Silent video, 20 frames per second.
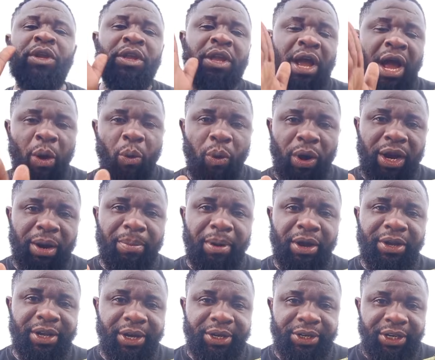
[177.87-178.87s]
And what about
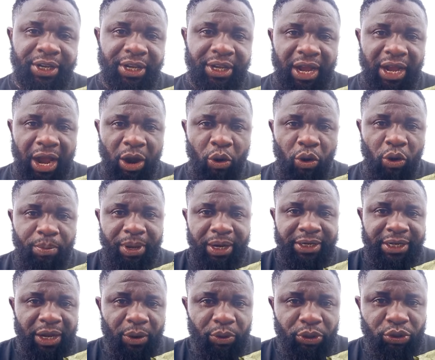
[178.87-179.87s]
your day? I hope your
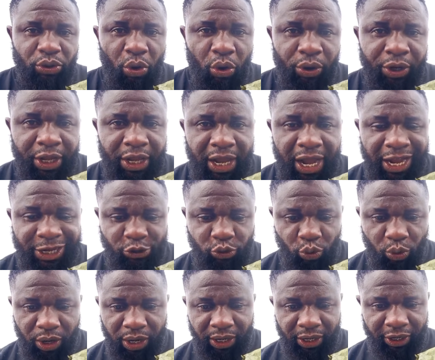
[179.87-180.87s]
day was okay as
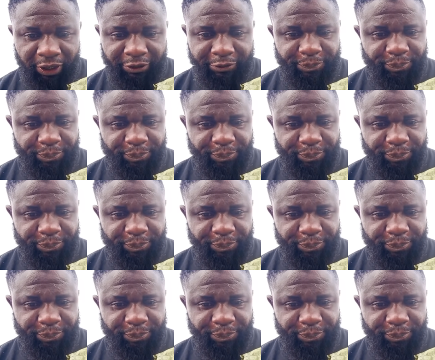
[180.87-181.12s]
well.